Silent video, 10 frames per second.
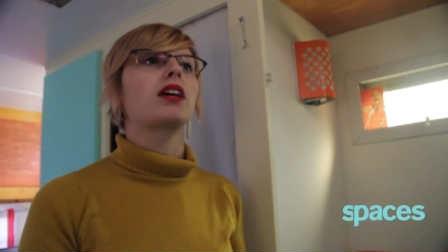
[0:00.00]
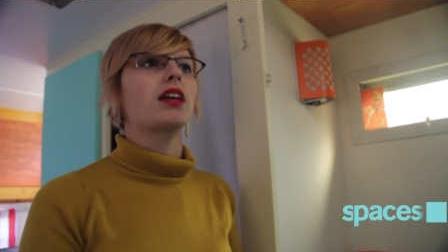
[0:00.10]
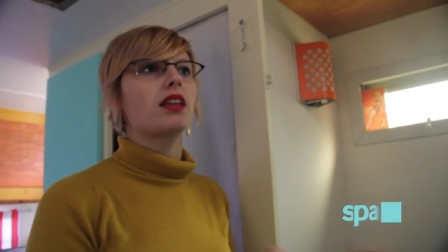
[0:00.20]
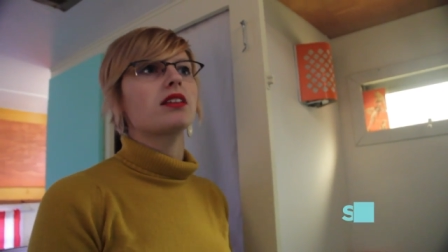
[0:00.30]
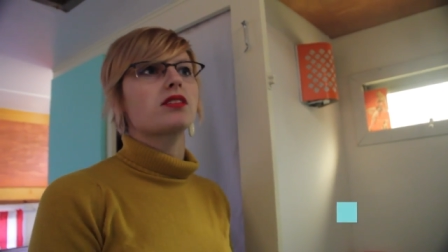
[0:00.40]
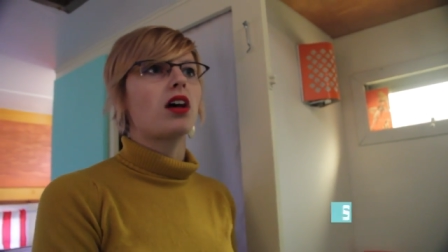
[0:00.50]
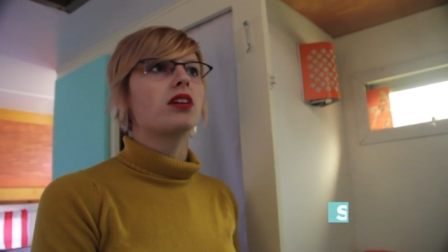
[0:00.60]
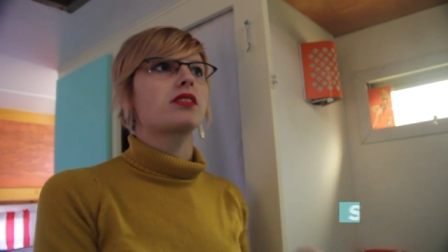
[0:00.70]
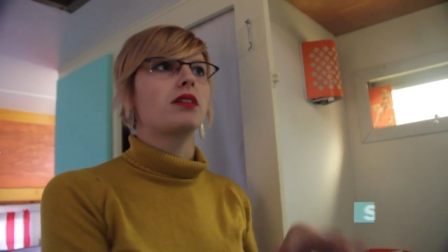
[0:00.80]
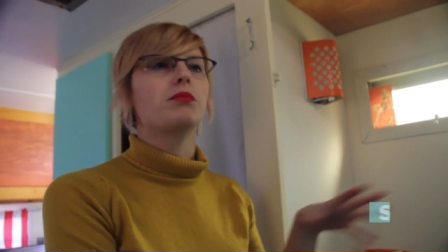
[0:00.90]
and then the
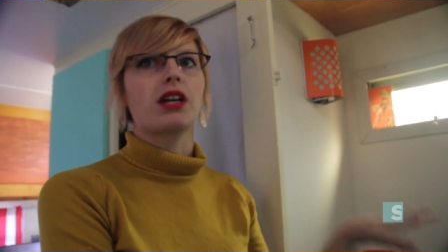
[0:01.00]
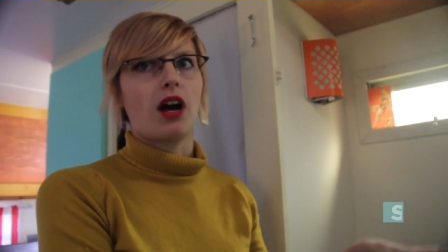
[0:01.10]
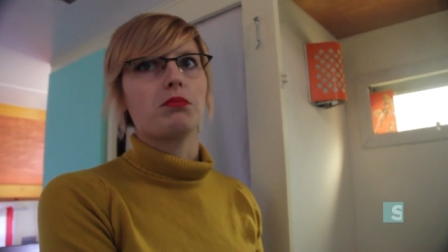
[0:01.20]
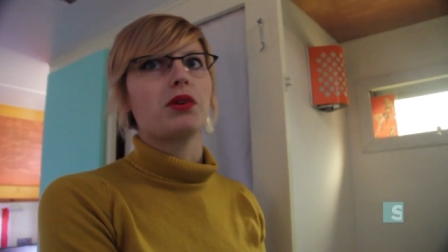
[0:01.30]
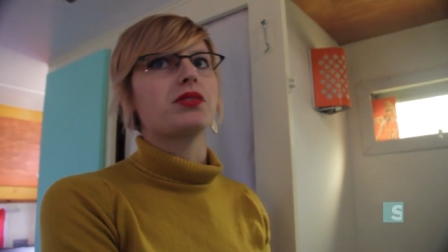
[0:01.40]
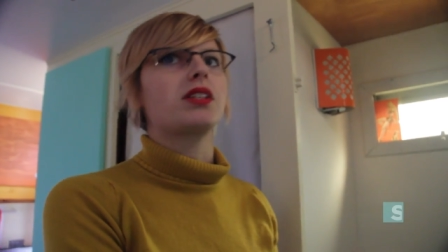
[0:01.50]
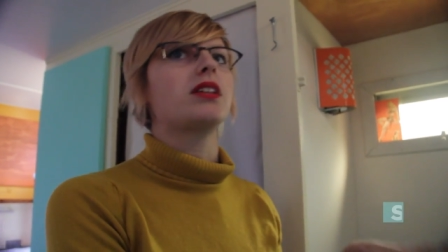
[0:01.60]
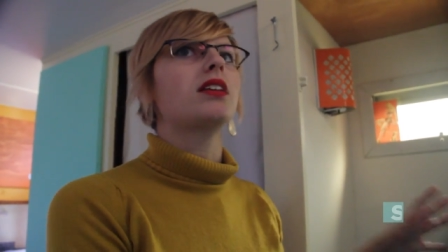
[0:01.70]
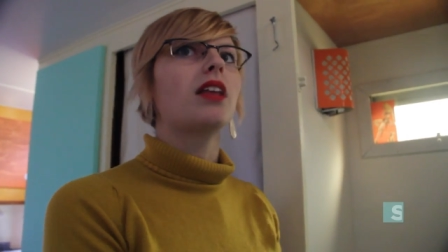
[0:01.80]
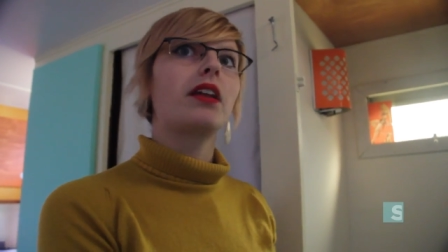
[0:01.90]
solids can be
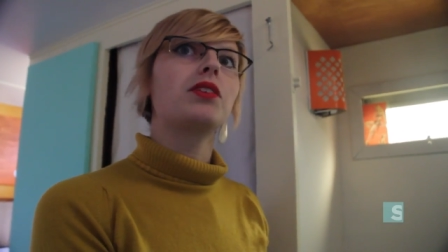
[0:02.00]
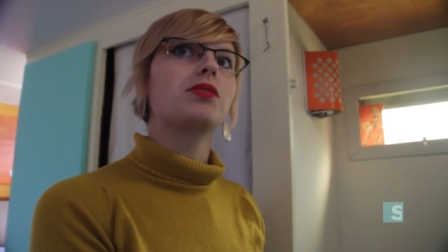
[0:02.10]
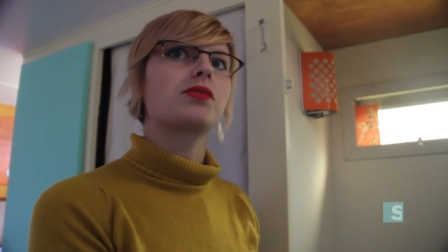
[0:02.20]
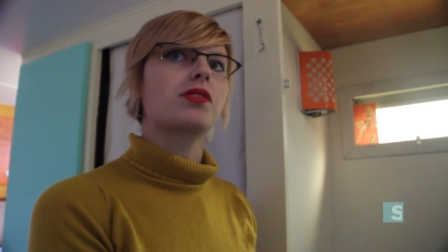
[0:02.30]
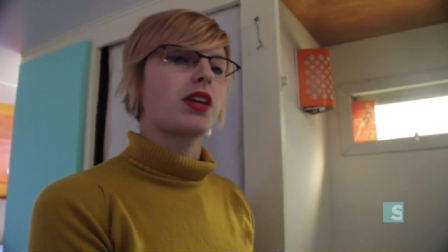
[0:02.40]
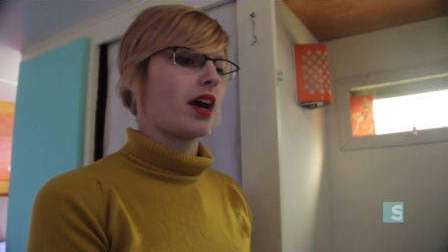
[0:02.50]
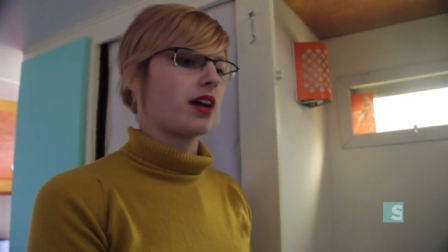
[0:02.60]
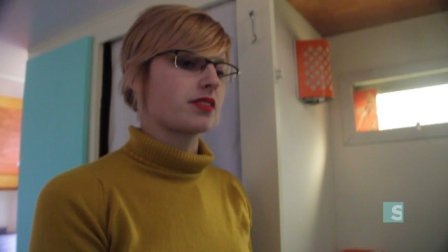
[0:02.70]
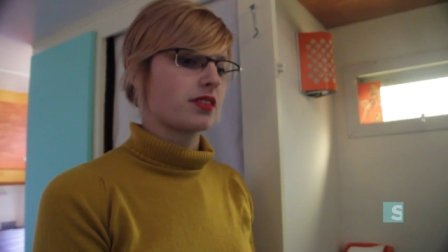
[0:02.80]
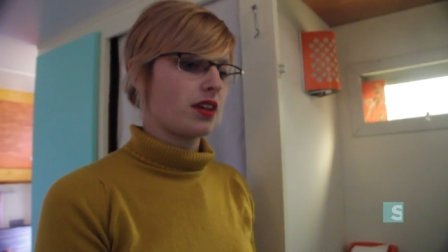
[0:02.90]
composted and then used
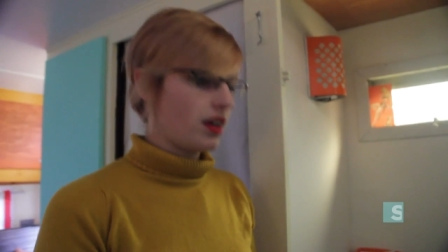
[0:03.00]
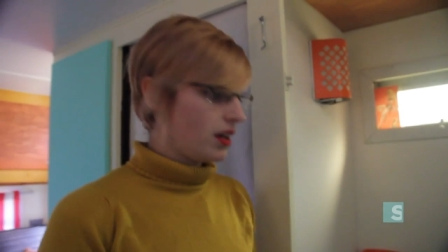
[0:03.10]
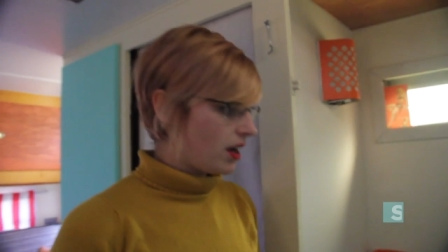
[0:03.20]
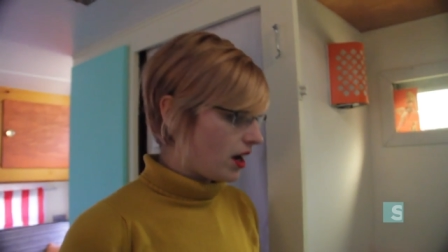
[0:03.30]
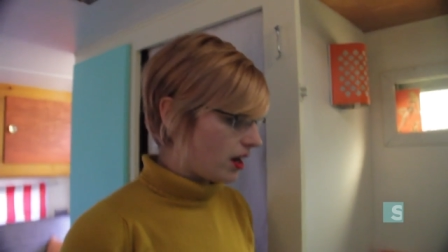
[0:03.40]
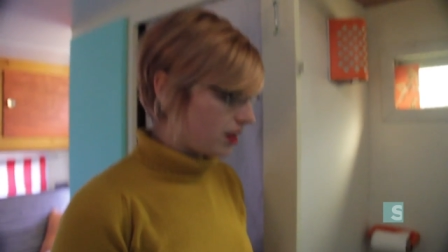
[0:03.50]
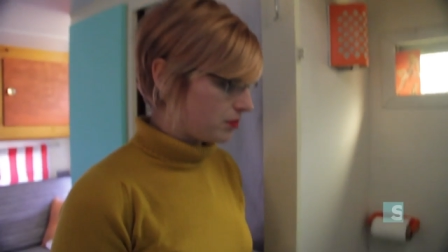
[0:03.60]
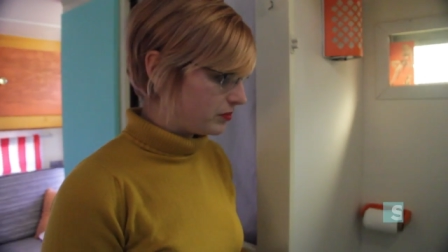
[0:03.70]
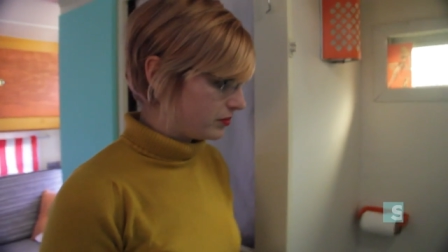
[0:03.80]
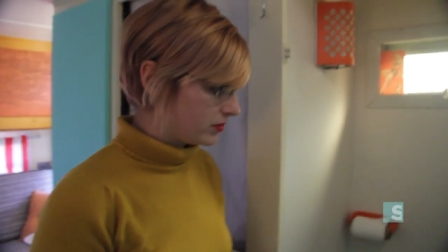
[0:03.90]
as
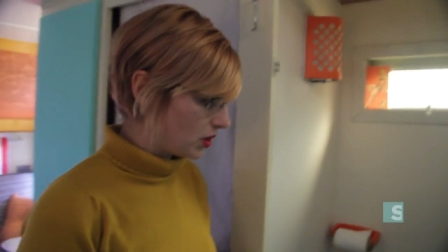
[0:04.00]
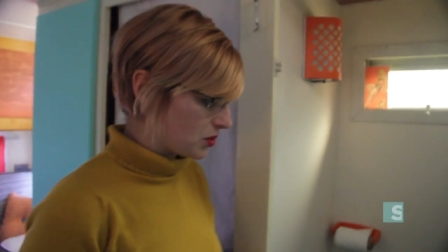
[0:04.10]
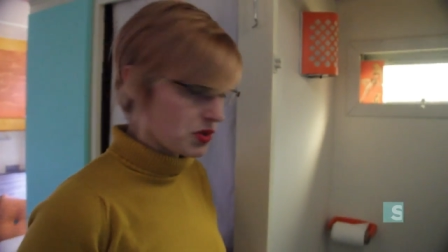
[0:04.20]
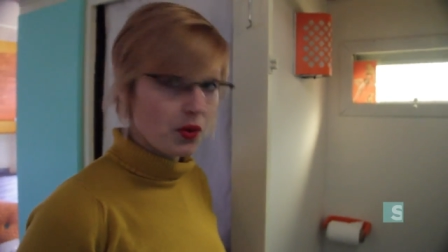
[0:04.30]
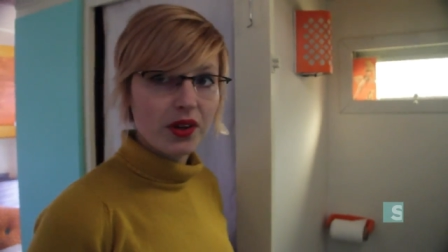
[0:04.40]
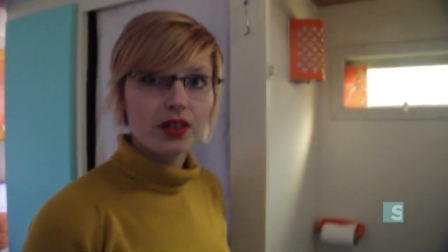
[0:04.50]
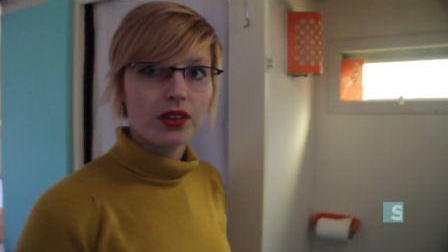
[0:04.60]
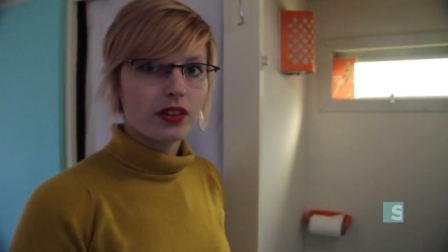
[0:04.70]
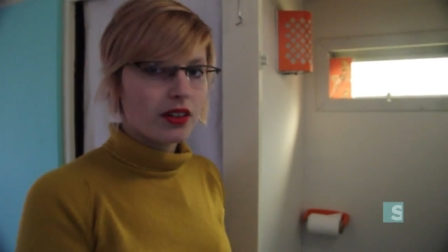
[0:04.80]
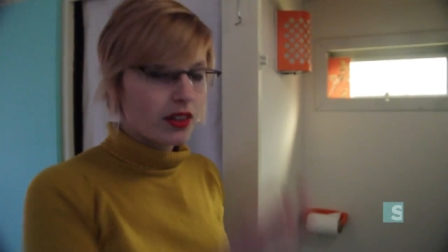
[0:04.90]
you know, soil.